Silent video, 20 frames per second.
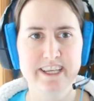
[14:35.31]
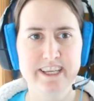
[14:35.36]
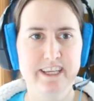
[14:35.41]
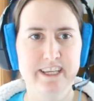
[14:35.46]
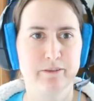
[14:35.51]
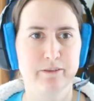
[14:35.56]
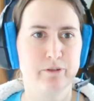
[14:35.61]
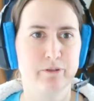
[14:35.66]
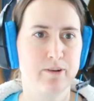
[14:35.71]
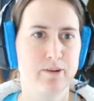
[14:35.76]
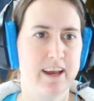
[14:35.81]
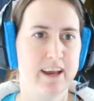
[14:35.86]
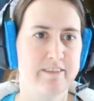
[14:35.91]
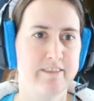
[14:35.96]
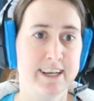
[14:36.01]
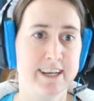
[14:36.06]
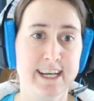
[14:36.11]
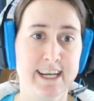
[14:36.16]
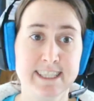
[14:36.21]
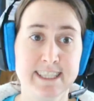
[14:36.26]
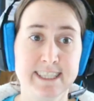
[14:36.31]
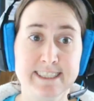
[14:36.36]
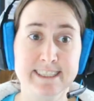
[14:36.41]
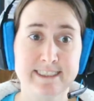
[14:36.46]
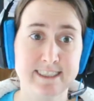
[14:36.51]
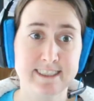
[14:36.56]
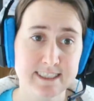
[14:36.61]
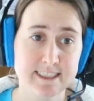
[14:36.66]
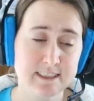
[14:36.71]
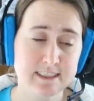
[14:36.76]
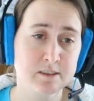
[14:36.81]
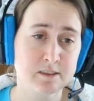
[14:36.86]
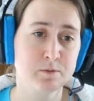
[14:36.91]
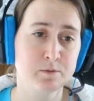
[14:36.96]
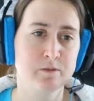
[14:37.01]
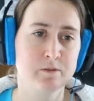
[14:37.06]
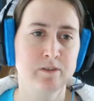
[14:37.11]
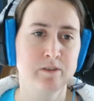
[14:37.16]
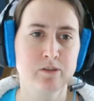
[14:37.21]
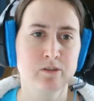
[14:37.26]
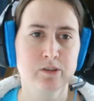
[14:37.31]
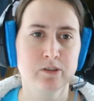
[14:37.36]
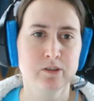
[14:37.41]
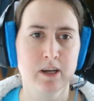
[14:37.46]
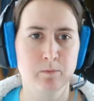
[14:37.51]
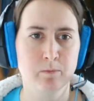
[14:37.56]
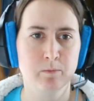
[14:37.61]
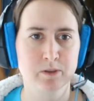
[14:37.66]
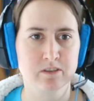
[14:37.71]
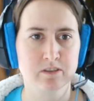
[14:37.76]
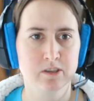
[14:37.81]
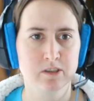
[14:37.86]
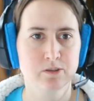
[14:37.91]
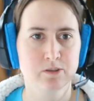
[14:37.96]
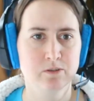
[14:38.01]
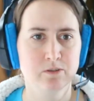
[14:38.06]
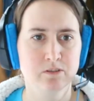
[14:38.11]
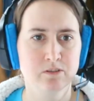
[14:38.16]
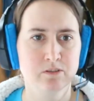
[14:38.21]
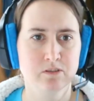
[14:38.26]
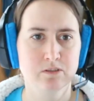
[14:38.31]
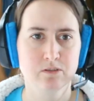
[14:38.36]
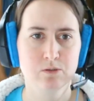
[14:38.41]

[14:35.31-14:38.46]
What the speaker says: if you have any ideas for future episodes